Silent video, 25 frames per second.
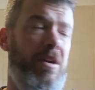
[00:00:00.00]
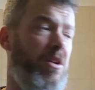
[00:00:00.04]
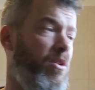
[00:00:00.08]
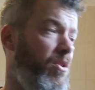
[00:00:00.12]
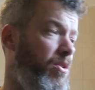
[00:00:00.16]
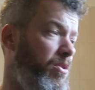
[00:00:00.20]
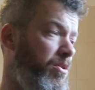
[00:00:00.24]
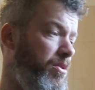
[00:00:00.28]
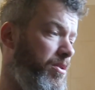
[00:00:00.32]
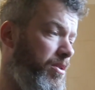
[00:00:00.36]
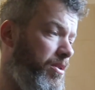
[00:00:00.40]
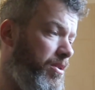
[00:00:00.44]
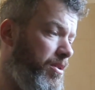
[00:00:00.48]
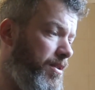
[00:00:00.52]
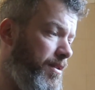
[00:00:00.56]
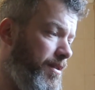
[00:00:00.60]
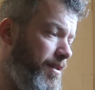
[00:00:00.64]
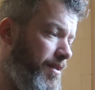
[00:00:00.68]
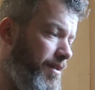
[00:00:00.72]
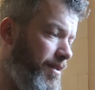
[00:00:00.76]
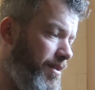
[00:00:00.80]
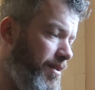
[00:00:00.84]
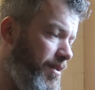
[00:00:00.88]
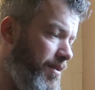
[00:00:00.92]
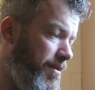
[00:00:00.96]
because
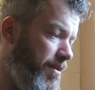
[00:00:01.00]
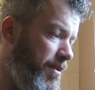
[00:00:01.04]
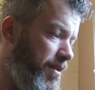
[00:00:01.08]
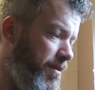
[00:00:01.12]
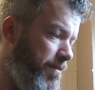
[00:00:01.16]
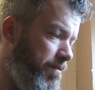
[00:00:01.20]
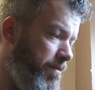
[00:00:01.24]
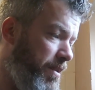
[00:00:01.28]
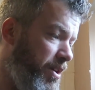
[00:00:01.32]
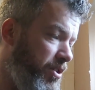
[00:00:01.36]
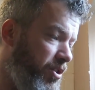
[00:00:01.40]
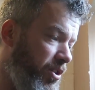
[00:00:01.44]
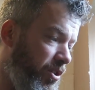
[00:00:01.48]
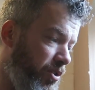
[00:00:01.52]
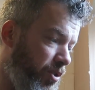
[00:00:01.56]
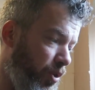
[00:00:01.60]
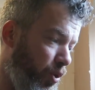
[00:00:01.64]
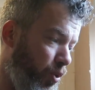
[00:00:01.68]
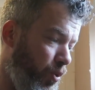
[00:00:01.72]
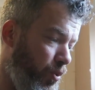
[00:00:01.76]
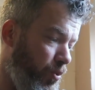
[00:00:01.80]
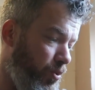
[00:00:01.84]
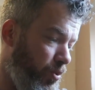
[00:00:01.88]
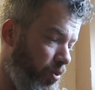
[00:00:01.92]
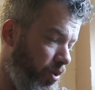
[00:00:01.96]
budget
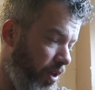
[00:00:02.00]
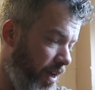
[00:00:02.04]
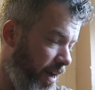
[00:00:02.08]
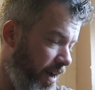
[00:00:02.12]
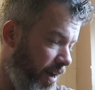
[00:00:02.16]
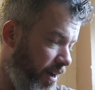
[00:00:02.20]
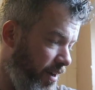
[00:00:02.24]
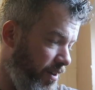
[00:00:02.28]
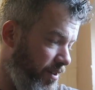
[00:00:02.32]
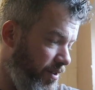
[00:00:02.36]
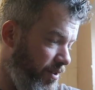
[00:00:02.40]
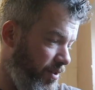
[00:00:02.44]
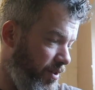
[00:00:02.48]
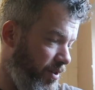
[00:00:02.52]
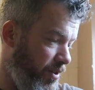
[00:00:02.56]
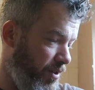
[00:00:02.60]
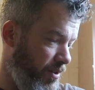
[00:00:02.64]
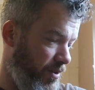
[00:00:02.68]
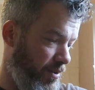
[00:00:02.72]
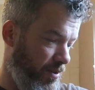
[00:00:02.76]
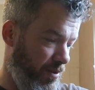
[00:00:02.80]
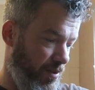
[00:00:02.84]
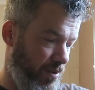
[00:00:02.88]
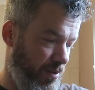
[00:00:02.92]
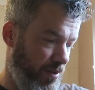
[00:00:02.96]
tools and
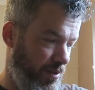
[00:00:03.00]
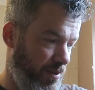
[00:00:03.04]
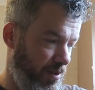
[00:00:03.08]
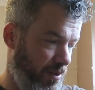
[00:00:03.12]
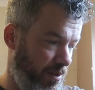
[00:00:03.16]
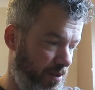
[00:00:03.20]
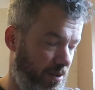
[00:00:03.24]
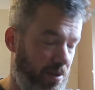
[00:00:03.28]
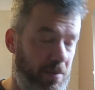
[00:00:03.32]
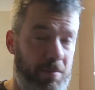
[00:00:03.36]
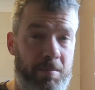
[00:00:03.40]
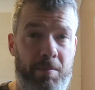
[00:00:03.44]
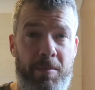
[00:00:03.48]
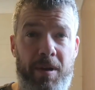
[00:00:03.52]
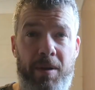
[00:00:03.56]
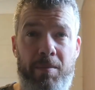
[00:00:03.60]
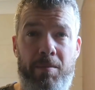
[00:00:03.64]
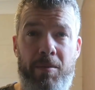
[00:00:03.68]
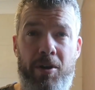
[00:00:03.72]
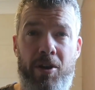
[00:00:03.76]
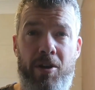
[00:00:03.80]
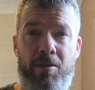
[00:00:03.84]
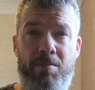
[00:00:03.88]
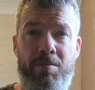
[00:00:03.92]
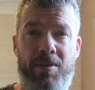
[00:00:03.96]
being
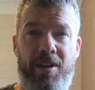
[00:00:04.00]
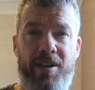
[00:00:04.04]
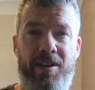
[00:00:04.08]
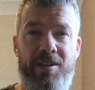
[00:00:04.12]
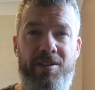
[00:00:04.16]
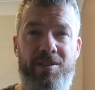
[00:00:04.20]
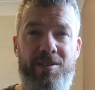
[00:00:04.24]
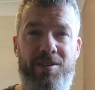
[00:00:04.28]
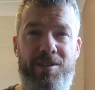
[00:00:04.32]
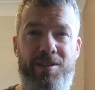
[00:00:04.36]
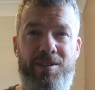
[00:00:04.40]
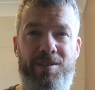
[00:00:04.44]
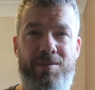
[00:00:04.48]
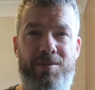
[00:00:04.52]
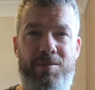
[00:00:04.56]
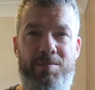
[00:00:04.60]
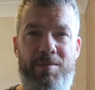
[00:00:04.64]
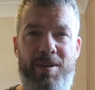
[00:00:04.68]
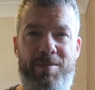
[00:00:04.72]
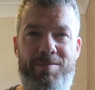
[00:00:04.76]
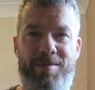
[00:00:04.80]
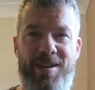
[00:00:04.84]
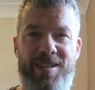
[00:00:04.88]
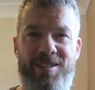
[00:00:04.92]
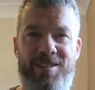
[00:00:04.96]
my own place, it's a
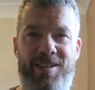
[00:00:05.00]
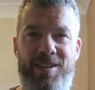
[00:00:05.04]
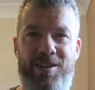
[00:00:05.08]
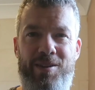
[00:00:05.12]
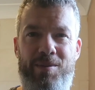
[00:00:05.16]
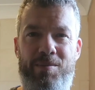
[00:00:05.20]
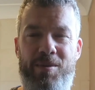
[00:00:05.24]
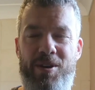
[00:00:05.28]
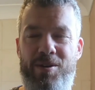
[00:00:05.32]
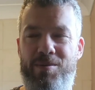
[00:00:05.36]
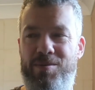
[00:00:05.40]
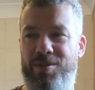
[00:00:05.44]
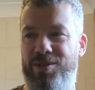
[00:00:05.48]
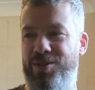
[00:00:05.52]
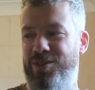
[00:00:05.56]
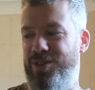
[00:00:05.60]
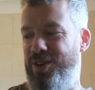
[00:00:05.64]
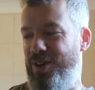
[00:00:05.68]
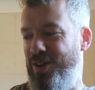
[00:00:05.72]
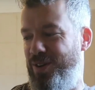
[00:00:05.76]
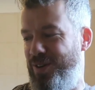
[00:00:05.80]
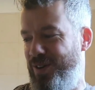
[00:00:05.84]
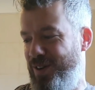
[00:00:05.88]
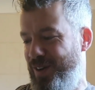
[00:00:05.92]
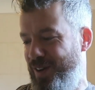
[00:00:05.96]
bit messy at the moment.
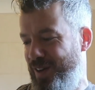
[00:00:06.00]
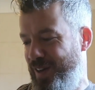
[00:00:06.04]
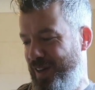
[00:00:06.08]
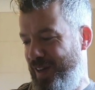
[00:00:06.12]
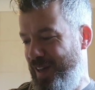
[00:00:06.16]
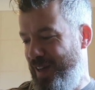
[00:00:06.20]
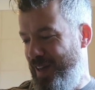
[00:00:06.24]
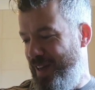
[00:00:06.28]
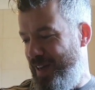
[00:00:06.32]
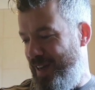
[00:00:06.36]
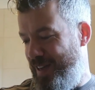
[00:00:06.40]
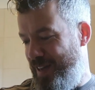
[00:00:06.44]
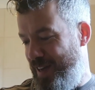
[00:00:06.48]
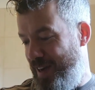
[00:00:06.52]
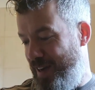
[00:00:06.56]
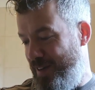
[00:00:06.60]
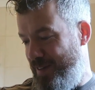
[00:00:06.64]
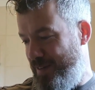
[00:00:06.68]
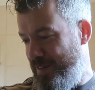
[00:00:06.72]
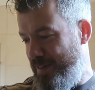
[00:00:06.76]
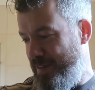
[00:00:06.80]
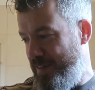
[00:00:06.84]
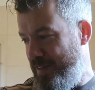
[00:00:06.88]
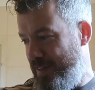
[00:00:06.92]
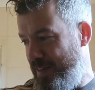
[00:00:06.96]
So
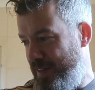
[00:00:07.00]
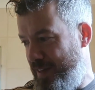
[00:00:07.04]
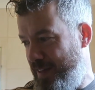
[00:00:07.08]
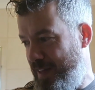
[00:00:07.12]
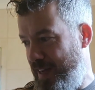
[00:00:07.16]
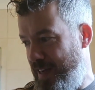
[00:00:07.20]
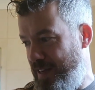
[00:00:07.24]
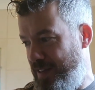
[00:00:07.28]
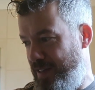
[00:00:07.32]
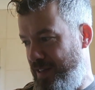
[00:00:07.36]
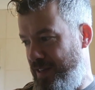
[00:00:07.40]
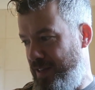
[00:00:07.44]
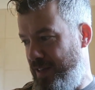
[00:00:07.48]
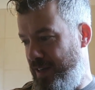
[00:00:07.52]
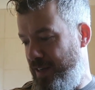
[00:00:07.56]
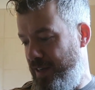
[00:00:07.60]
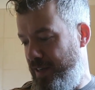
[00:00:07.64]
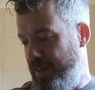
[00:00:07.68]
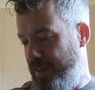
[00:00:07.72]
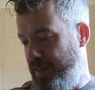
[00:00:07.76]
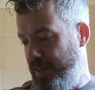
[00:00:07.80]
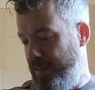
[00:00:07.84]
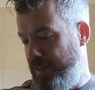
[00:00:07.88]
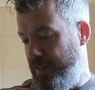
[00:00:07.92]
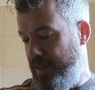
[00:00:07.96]
yeah, that's
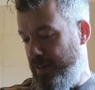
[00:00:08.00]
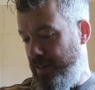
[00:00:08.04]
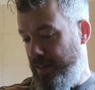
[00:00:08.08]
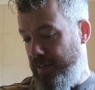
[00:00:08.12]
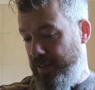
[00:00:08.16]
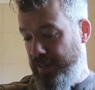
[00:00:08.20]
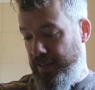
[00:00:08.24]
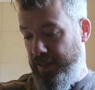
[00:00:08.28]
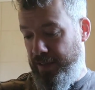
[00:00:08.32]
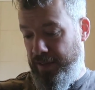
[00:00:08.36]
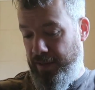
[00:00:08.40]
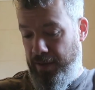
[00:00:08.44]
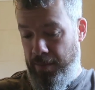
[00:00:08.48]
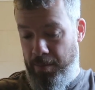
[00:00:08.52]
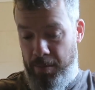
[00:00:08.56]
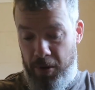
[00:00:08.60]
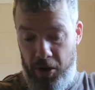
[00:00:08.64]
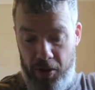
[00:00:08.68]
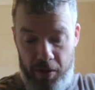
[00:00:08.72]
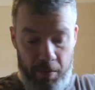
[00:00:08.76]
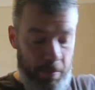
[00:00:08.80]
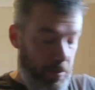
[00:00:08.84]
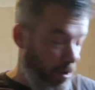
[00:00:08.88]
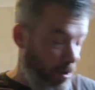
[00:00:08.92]
by the